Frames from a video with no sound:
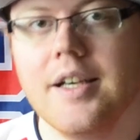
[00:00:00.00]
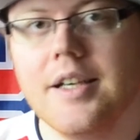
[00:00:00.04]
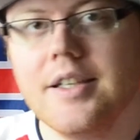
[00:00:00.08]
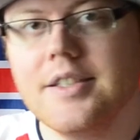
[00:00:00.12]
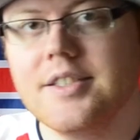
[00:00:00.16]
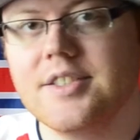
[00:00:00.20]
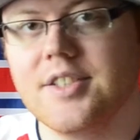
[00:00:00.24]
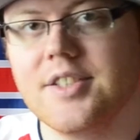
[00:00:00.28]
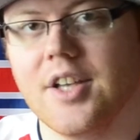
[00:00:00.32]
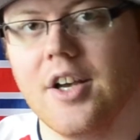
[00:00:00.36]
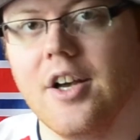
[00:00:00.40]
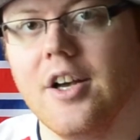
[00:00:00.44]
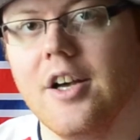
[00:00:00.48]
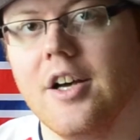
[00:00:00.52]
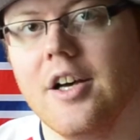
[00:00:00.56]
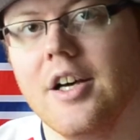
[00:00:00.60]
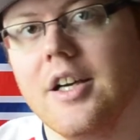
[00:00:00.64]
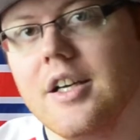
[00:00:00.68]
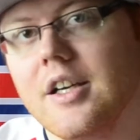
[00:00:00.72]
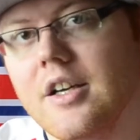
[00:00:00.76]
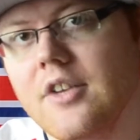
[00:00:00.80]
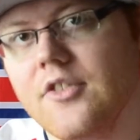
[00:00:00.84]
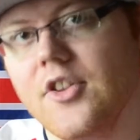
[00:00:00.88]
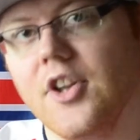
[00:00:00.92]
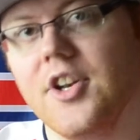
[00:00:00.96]
So
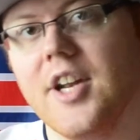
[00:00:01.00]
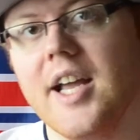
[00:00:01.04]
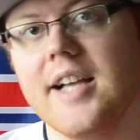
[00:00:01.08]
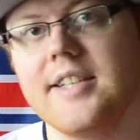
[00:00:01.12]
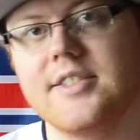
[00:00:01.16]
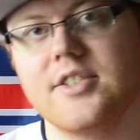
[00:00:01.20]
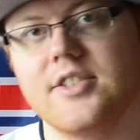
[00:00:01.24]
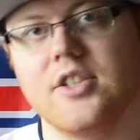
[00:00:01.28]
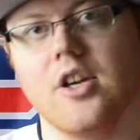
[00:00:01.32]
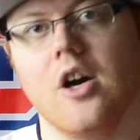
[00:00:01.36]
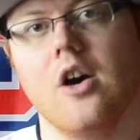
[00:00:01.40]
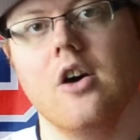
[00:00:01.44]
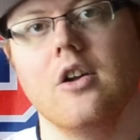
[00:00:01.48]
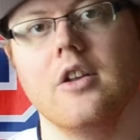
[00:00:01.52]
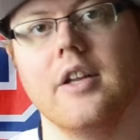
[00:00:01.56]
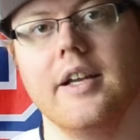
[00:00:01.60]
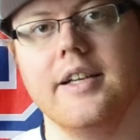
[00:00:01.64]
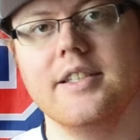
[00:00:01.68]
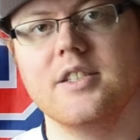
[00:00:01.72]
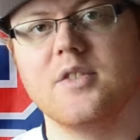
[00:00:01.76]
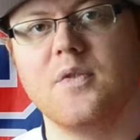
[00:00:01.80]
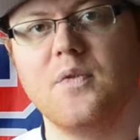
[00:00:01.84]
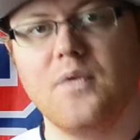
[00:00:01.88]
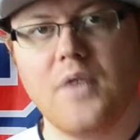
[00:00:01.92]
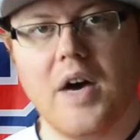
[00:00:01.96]
the next goal
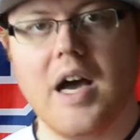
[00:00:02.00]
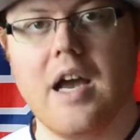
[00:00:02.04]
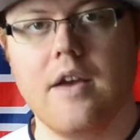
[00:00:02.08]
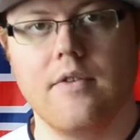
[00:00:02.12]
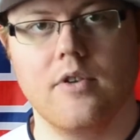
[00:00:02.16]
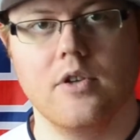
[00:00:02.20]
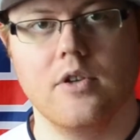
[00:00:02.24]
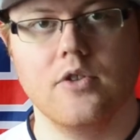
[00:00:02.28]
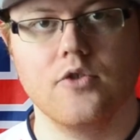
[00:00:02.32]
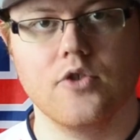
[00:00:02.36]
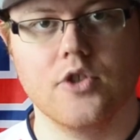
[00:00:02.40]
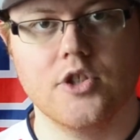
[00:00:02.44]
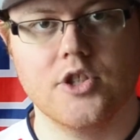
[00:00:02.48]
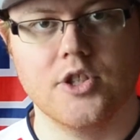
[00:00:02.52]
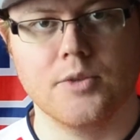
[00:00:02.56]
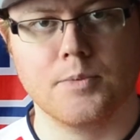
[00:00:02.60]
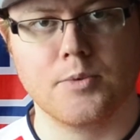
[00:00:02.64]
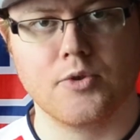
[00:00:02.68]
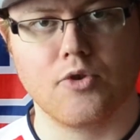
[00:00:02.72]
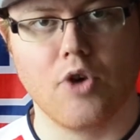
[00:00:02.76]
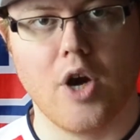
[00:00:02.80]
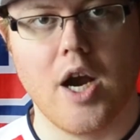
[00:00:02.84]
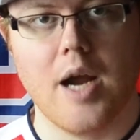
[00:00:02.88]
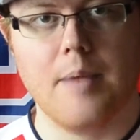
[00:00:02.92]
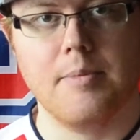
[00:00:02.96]
is 500
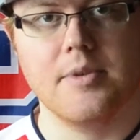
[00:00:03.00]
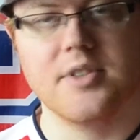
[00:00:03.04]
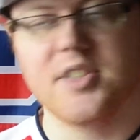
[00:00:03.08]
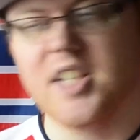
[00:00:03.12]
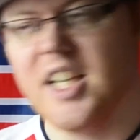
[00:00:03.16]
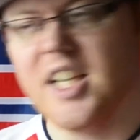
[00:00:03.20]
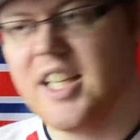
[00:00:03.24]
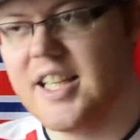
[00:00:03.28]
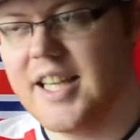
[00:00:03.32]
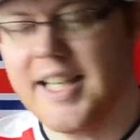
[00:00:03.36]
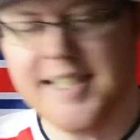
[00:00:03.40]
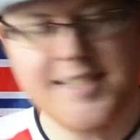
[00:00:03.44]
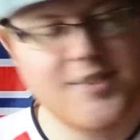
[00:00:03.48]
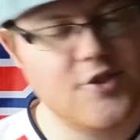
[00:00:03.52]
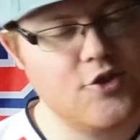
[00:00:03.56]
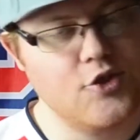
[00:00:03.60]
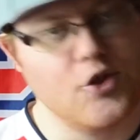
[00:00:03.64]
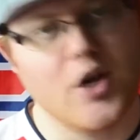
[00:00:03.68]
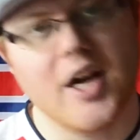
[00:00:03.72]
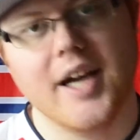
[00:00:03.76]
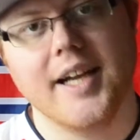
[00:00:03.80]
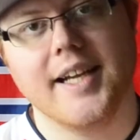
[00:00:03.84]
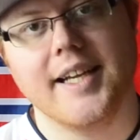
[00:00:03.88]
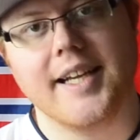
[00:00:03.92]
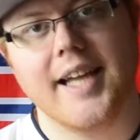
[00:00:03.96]
subscribers. Let's
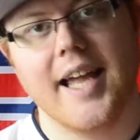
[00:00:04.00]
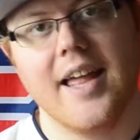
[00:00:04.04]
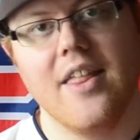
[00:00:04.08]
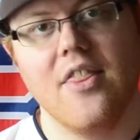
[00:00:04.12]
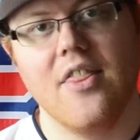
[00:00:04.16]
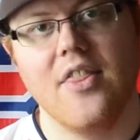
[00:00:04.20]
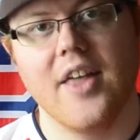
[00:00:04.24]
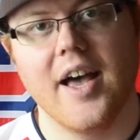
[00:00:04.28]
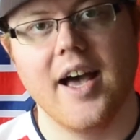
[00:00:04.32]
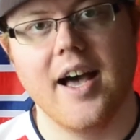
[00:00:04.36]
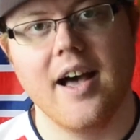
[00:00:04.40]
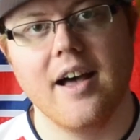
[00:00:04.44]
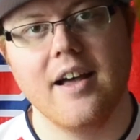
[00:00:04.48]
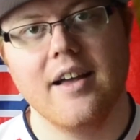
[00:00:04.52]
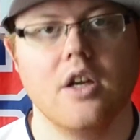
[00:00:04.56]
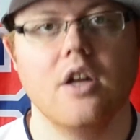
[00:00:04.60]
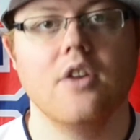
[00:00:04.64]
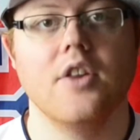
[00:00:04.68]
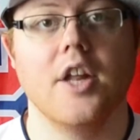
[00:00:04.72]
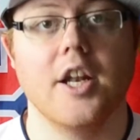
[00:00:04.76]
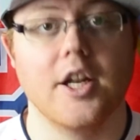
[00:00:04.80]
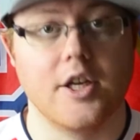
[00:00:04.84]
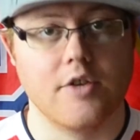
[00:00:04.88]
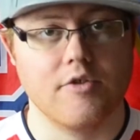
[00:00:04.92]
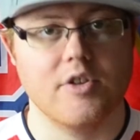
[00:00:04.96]
try and get that.
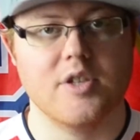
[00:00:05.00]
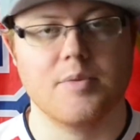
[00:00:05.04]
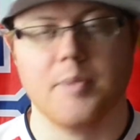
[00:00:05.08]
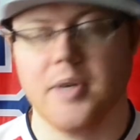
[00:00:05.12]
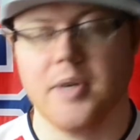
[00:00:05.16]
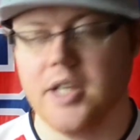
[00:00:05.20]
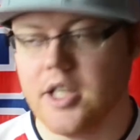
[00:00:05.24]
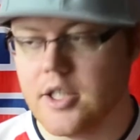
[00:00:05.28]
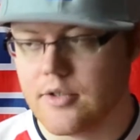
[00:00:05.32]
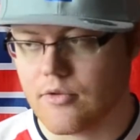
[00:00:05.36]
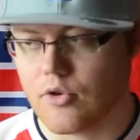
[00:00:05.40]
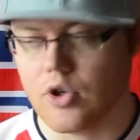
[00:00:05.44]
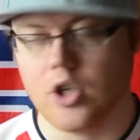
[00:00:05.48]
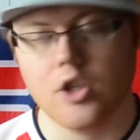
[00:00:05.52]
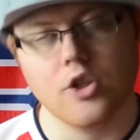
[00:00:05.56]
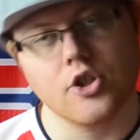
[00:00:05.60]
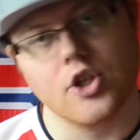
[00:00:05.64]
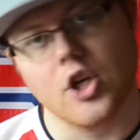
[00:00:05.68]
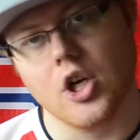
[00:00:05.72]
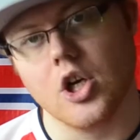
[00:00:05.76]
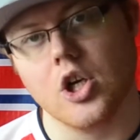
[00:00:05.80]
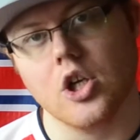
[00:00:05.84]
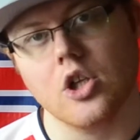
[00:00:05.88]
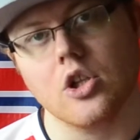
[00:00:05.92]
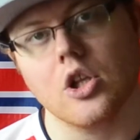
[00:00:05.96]
Then I can reach my overall
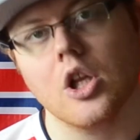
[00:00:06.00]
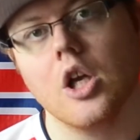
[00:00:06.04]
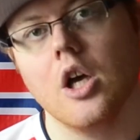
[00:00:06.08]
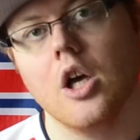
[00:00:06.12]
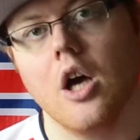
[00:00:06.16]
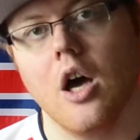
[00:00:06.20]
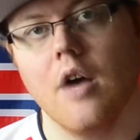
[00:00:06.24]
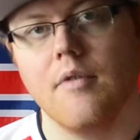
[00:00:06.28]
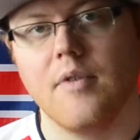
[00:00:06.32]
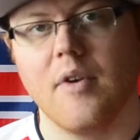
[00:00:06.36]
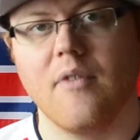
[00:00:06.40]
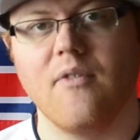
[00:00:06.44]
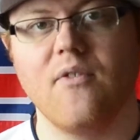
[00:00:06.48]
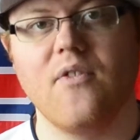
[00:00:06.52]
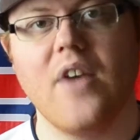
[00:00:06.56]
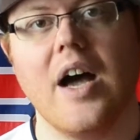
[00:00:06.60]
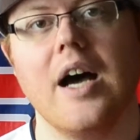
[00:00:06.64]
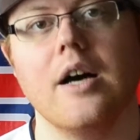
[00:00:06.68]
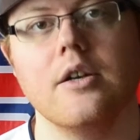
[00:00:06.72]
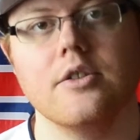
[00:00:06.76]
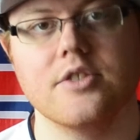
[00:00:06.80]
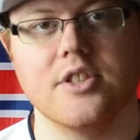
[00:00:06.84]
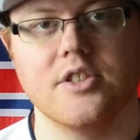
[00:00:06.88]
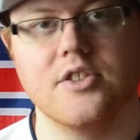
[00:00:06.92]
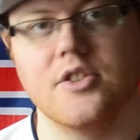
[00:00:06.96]
goal of
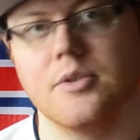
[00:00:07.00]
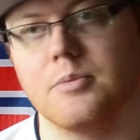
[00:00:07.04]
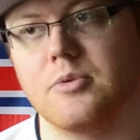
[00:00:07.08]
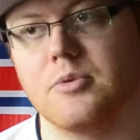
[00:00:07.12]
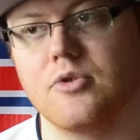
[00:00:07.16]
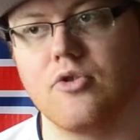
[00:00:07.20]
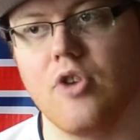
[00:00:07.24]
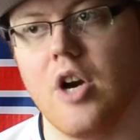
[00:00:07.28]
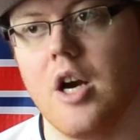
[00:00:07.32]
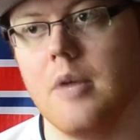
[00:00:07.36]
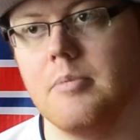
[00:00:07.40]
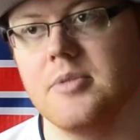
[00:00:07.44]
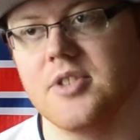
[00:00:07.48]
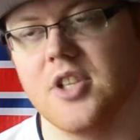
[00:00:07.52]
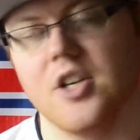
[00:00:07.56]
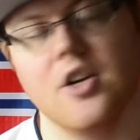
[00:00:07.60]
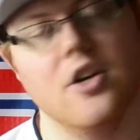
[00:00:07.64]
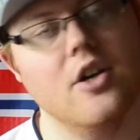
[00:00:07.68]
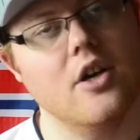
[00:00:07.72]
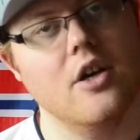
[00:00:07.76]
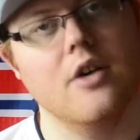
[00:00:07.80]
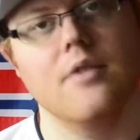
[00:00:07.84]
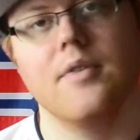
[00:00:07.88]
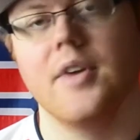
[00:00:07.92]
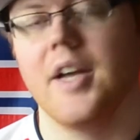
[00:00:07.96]
1,000 subscribers or
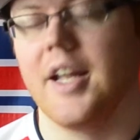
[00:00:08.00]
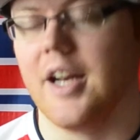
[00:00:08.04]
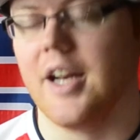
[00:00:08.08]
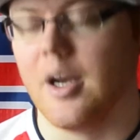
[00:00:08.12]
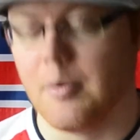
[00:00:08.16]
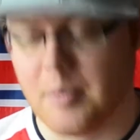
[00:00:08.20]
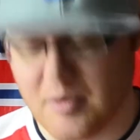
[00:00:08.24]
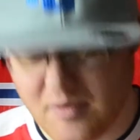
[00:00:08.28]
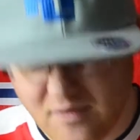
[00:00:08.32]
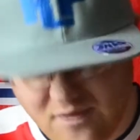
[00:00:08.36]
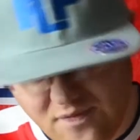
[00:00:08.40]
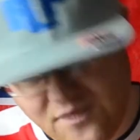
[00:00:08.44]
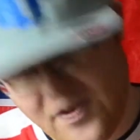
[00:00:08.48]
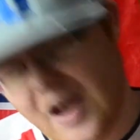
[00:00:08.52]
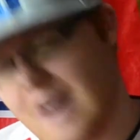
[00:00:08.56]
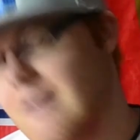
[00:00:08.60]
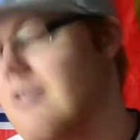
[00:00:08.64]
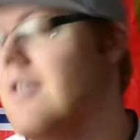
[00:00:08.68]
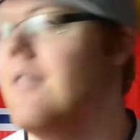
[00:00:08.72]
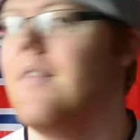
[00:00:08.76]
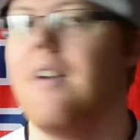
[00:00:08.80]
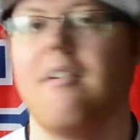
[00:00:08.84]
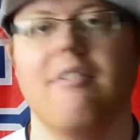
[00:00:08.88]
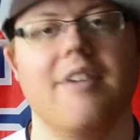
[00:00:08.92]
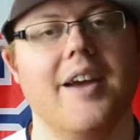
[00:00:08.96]
over, and I'll be very,
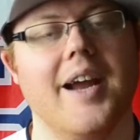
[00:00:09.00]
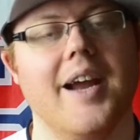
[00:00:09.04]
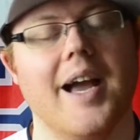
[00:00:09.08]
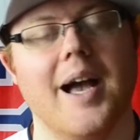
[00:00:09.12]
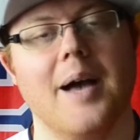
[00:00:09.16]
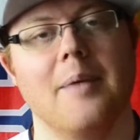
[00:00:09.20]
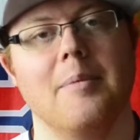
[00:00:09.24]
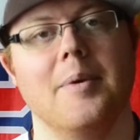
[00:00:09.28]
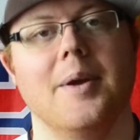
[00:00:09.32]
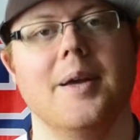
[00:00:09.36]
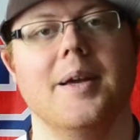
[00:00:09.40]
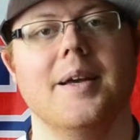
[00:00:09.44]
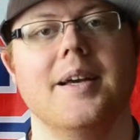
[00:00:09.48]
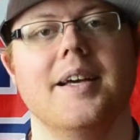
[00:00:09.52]
very happy.